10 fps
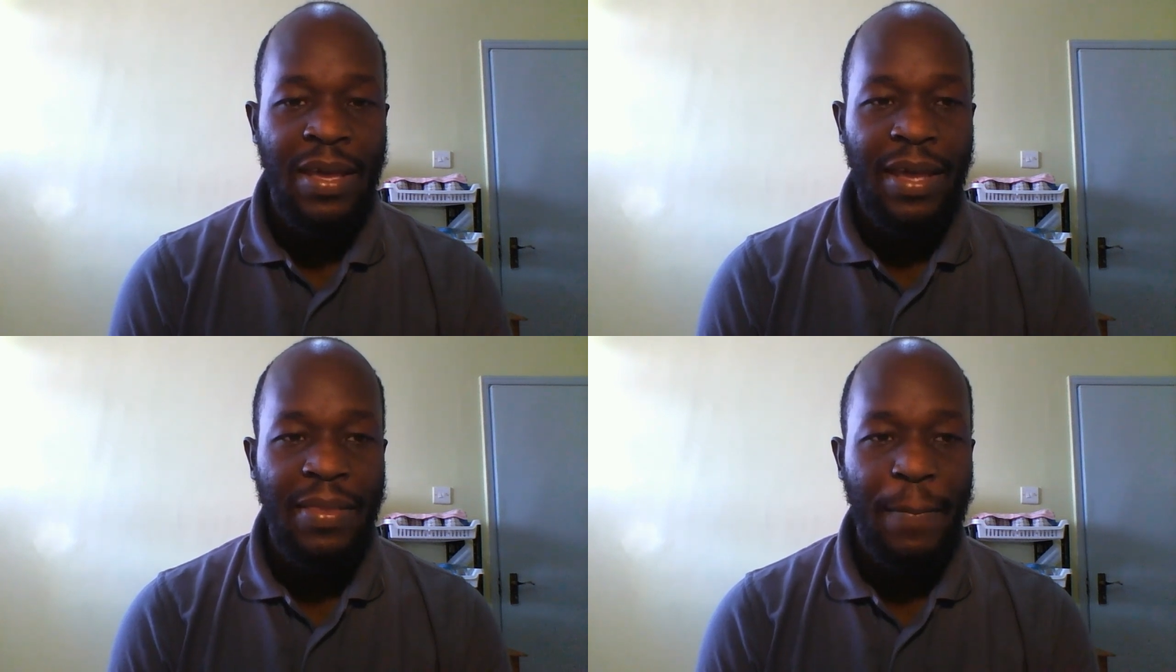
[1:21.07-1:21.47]

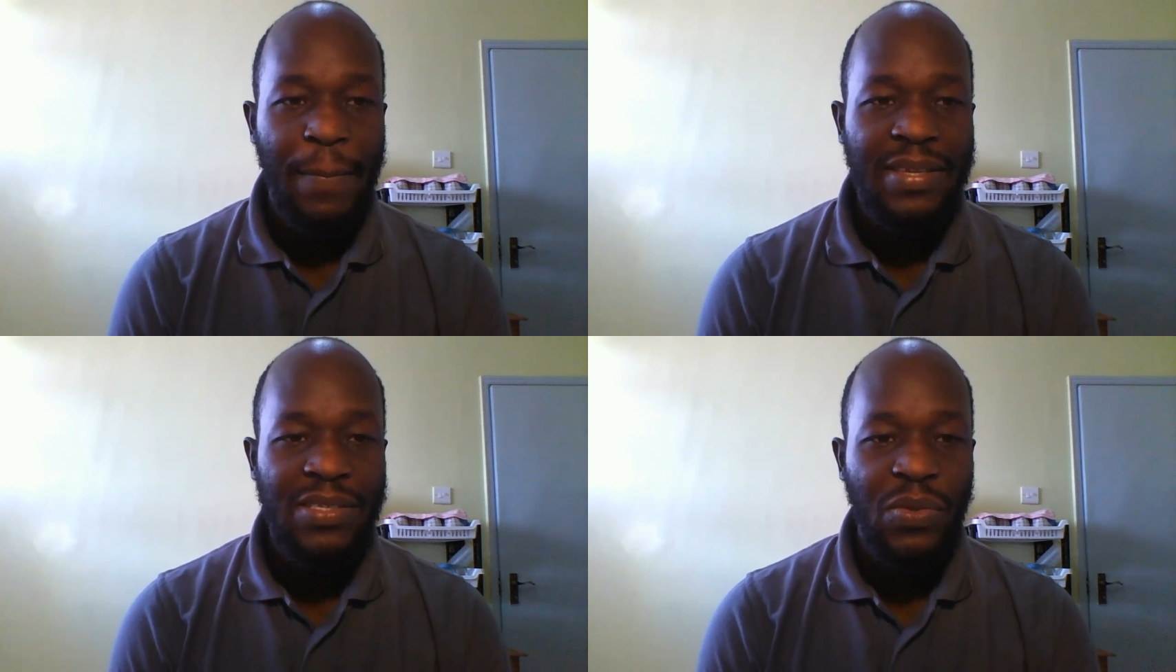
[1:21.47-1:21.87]
And the
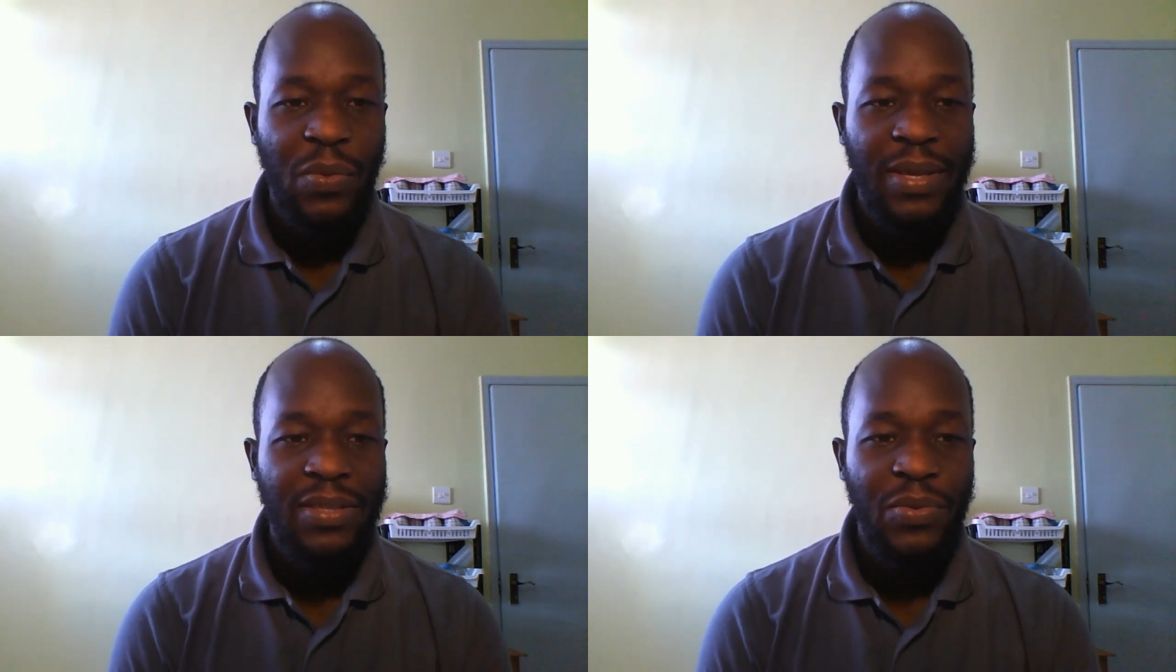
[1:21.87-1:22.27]

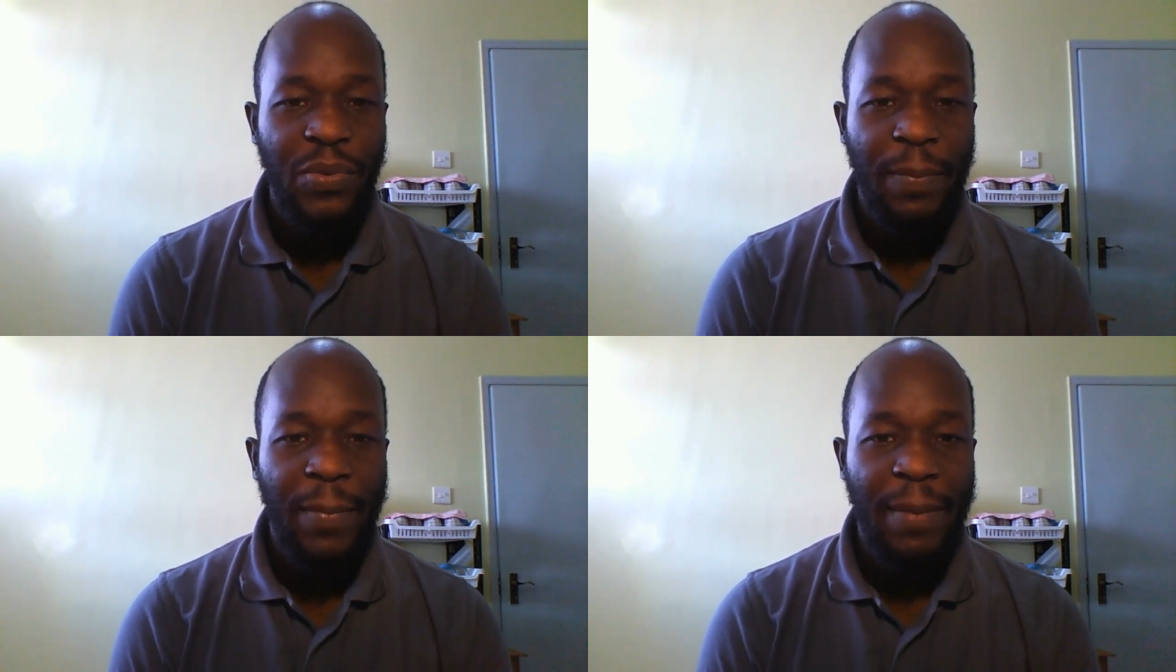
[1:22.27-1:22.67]
best way to
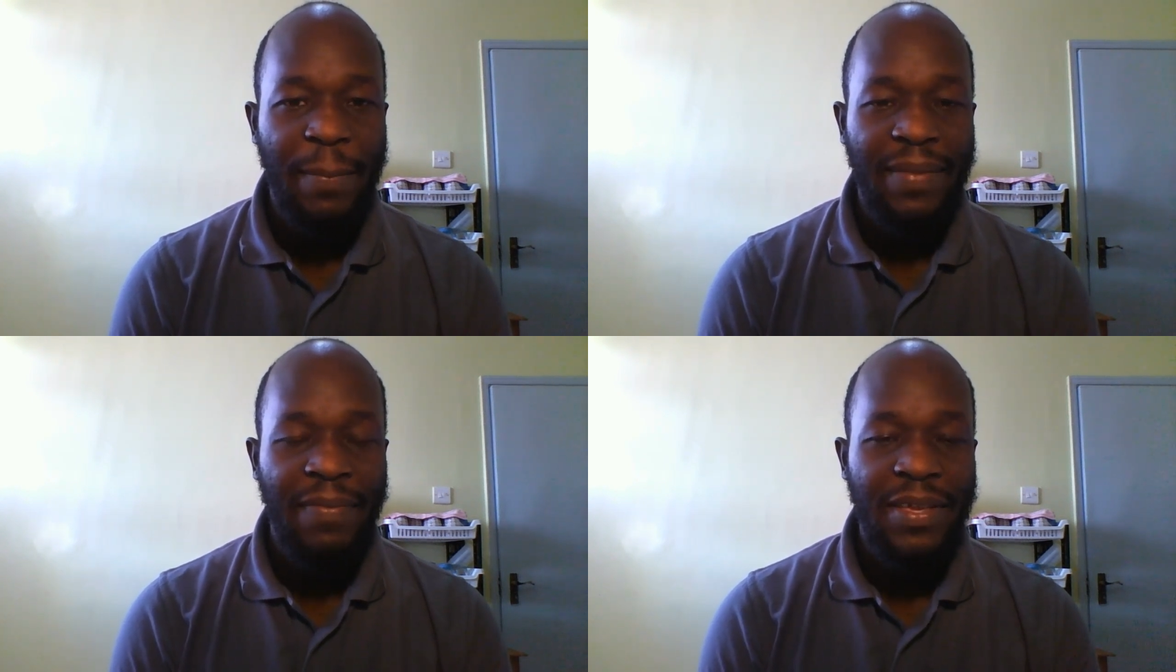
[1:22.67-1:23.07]

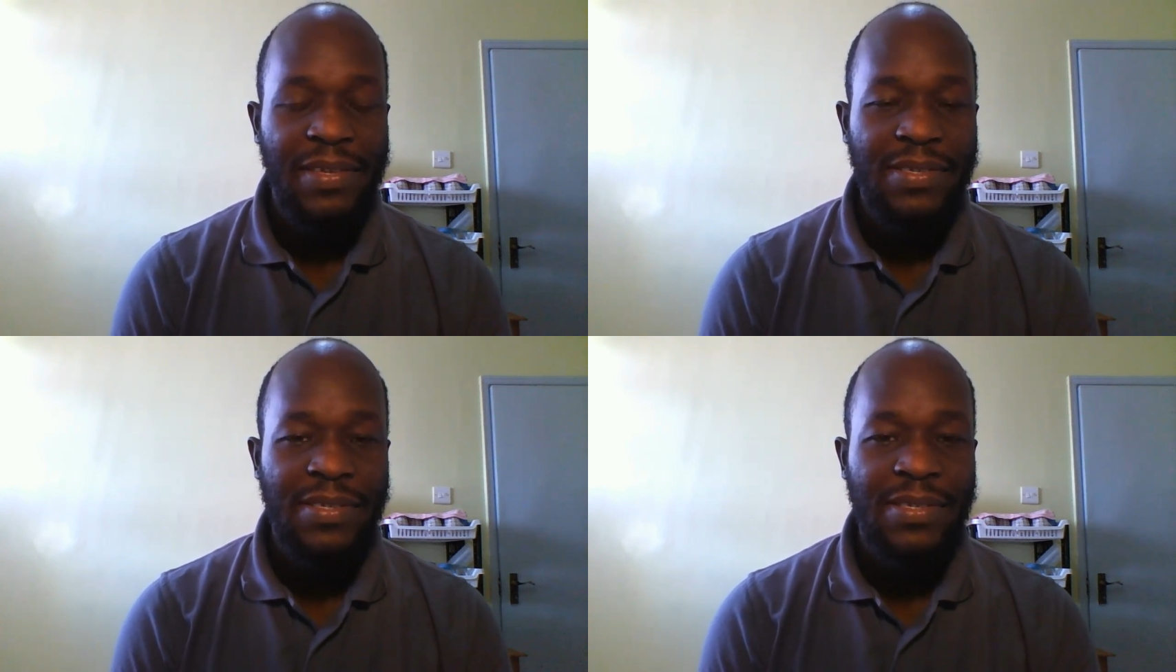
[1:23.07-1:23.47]
remember
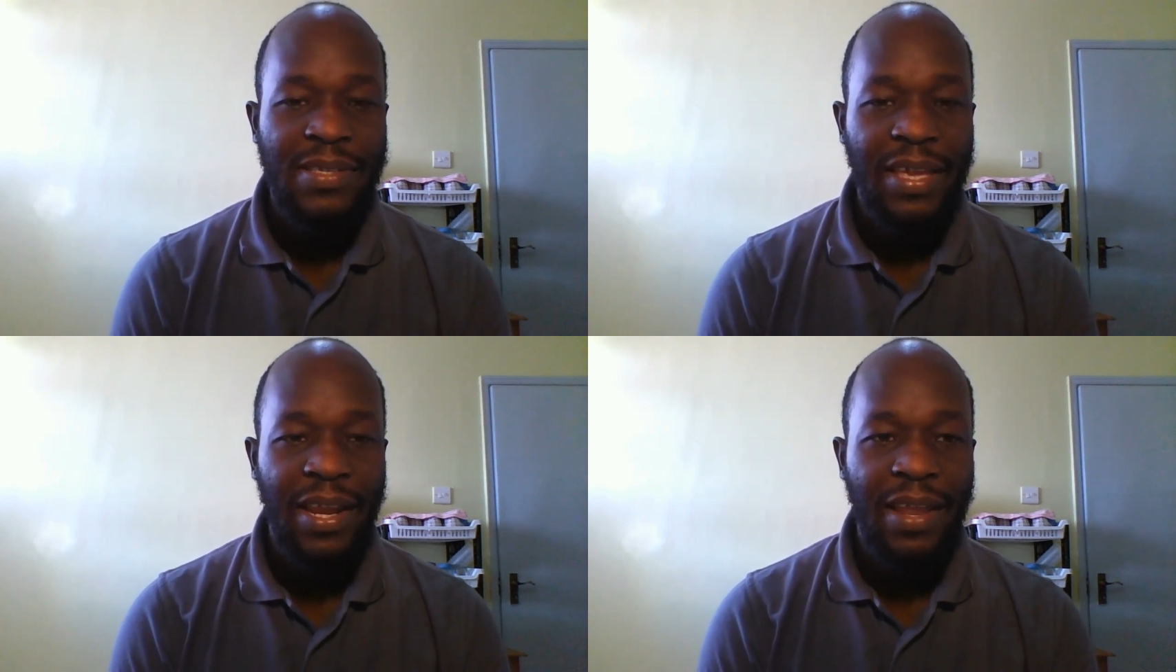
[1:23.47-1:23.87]
these
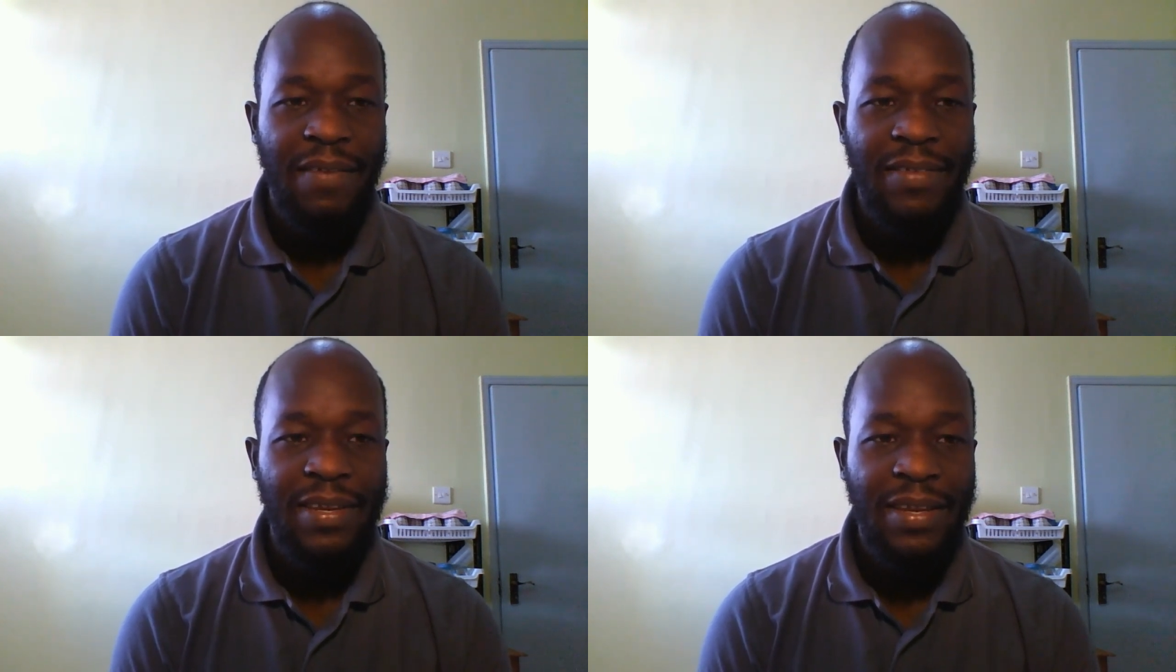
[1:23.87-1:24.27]

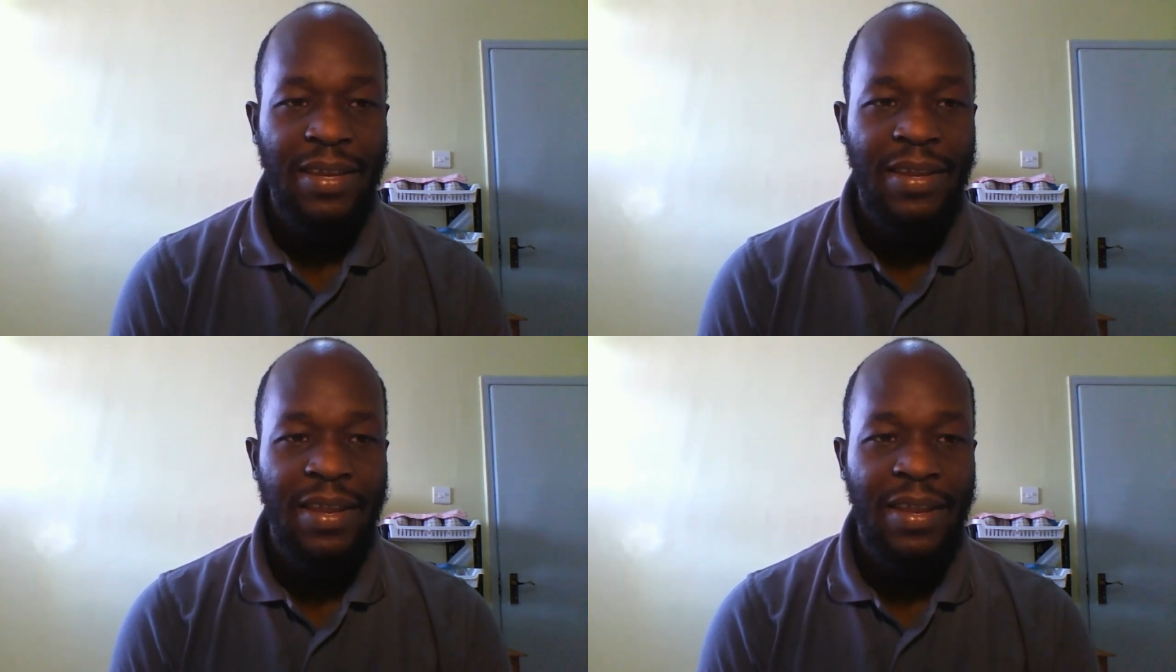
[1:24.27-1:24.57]
11